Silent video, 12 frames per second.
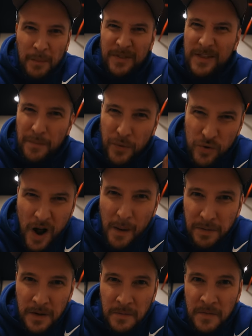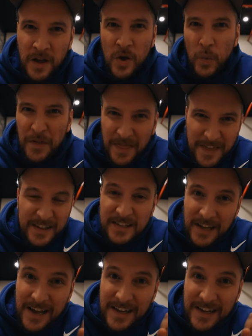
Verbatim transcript: But the problem with this